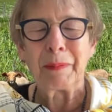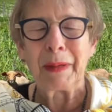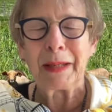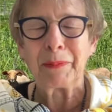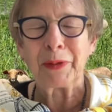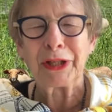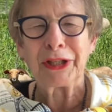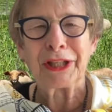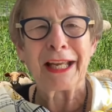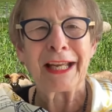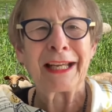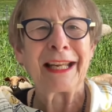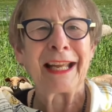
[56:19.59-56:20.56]
paintbrush
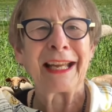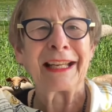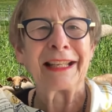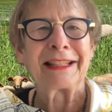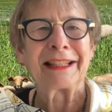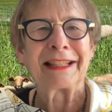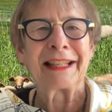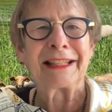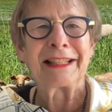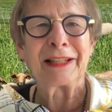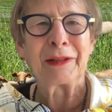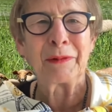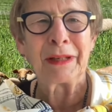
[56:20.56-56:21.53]
again and
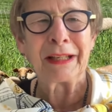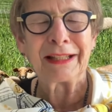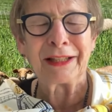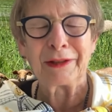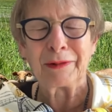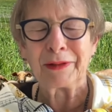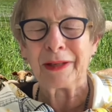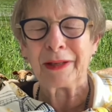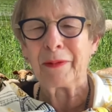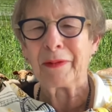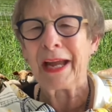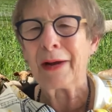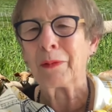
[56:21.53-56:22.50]
continuing to do some
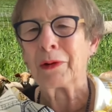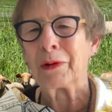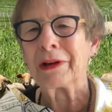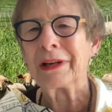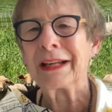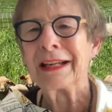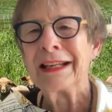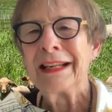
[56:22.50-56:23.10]
of that work.